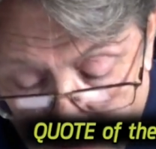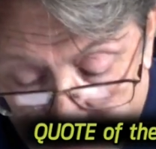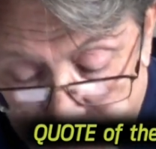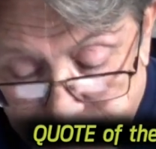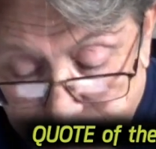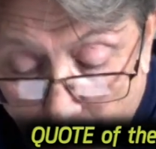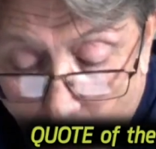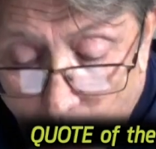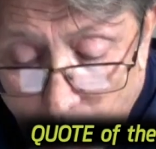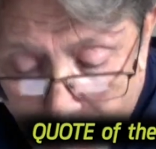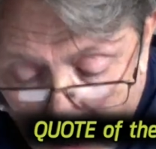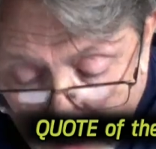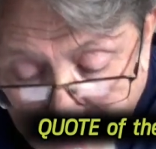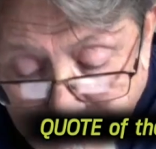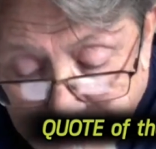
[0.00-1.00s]
Small
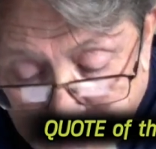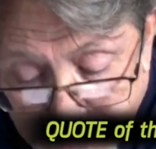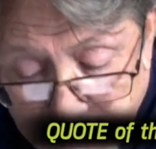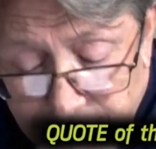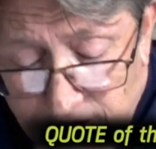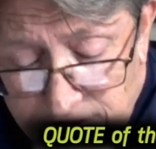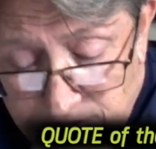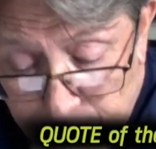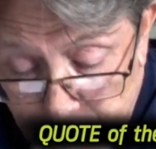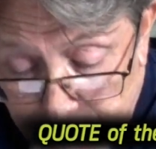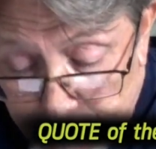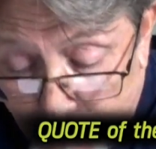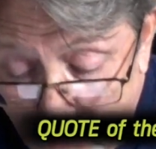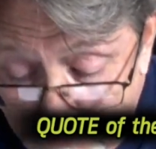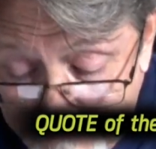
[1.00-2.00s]
minds discuss
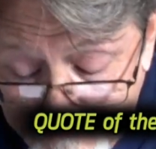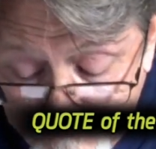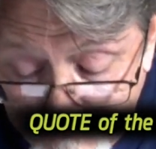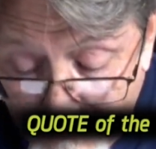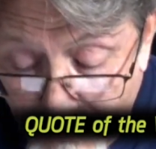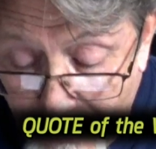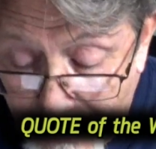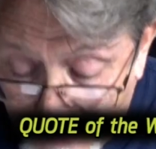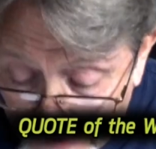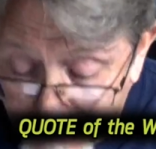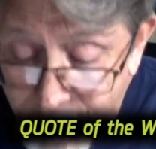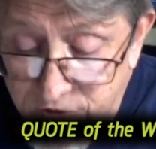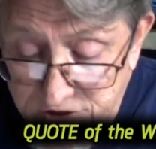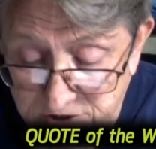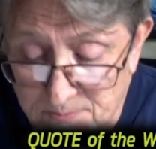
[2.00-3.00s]
people,
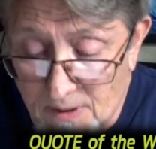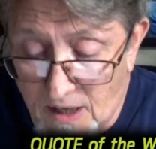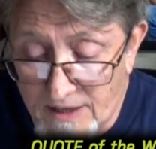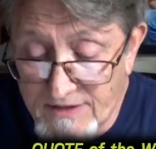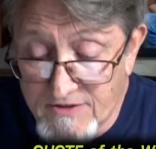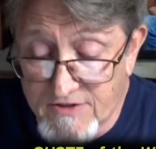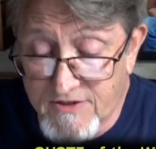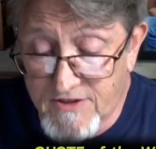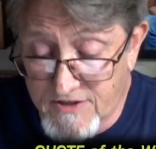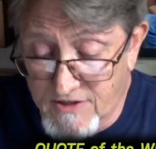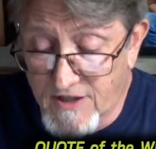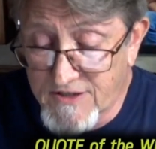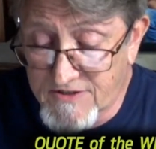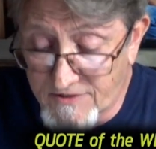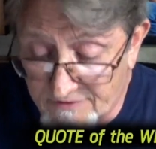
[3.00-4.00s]
average minds
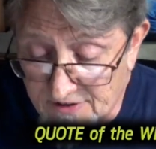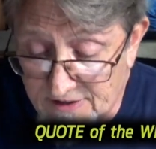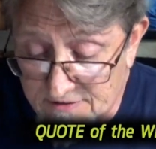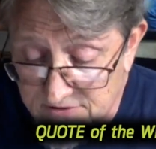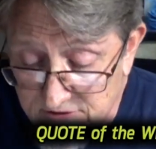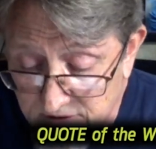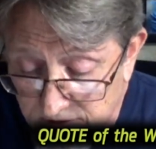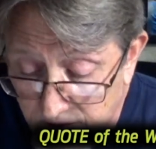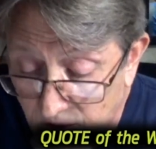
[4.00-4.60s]
discuss events,